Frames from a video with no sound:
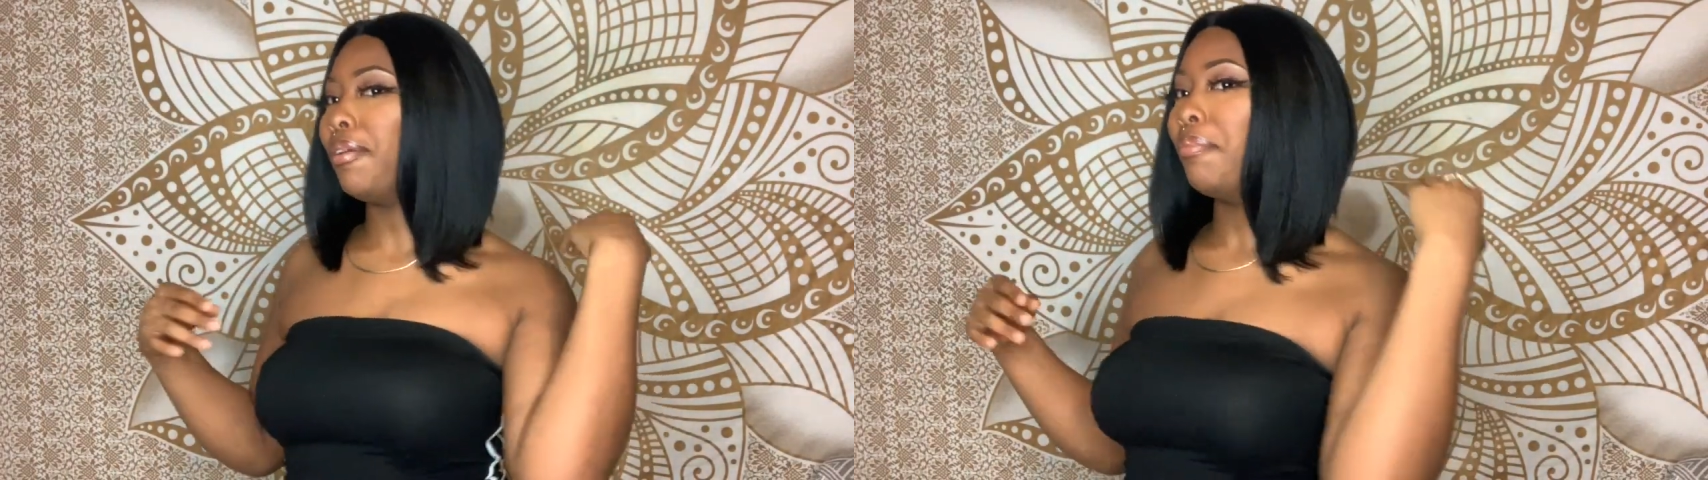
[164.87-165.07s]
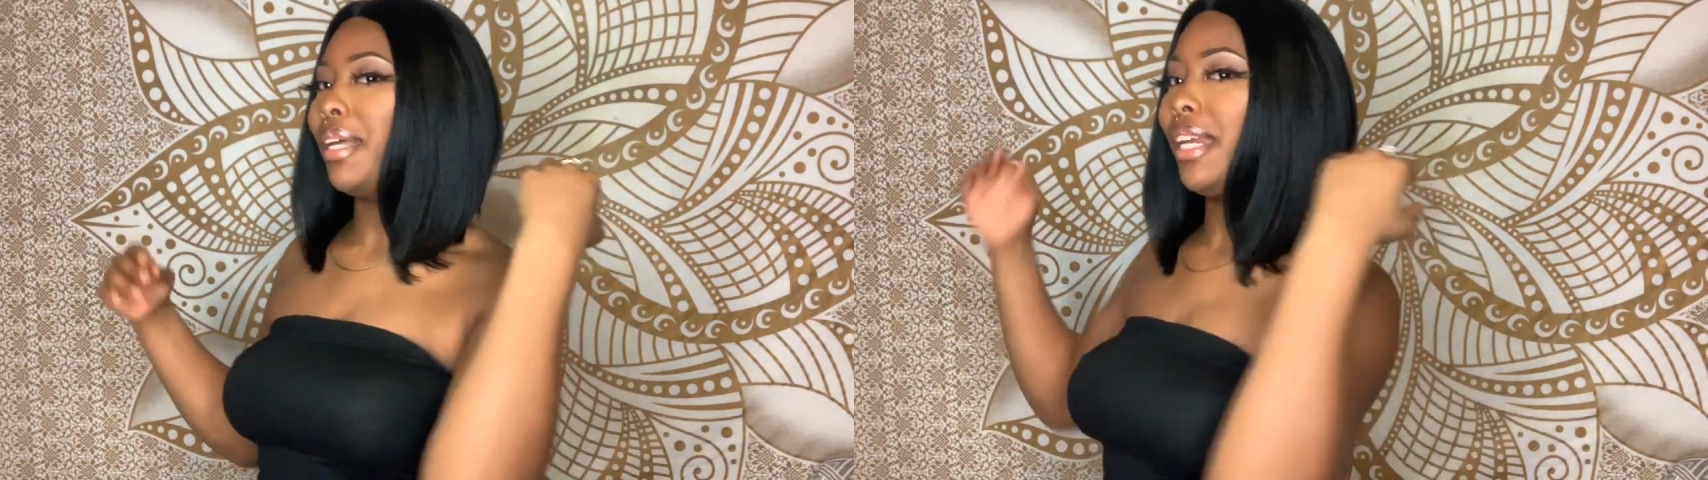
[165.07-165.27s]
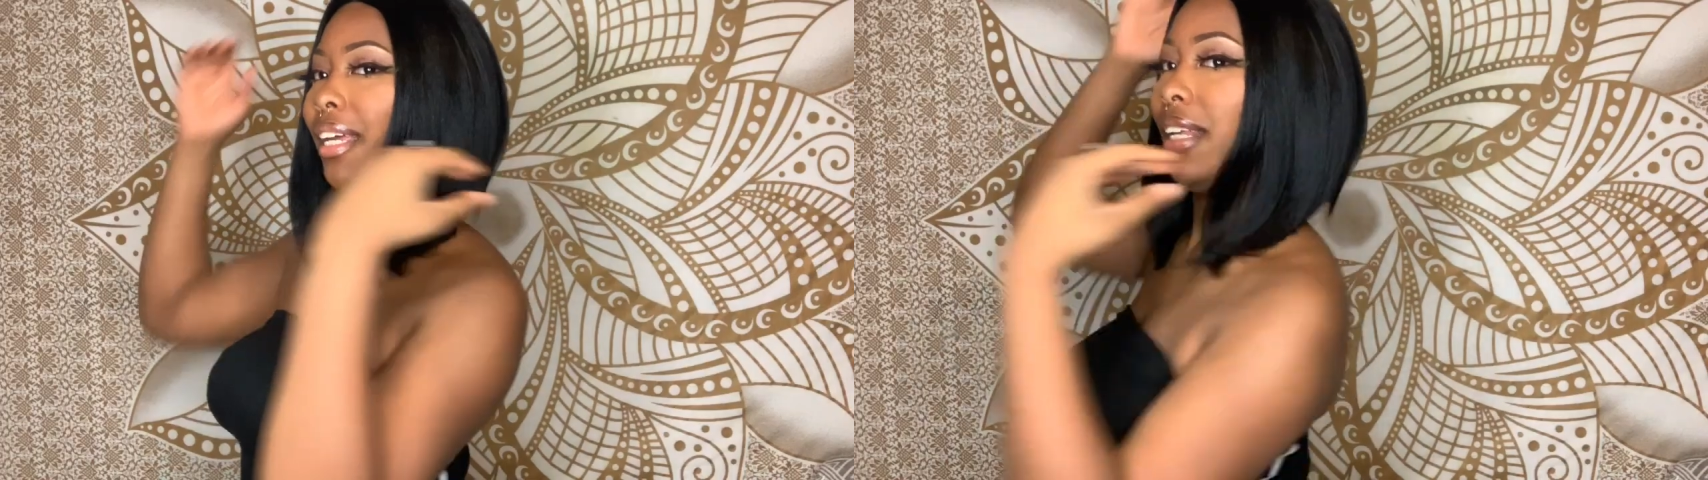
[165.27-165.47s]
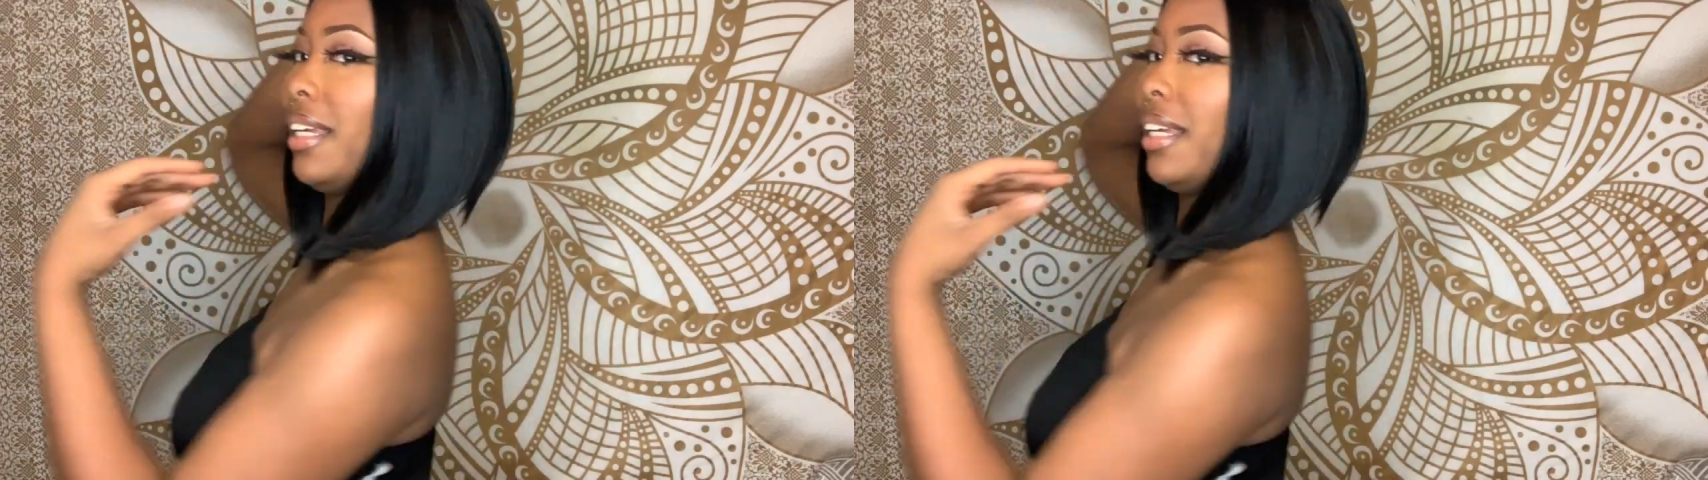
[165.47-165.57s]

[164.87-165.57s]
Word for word: a minute.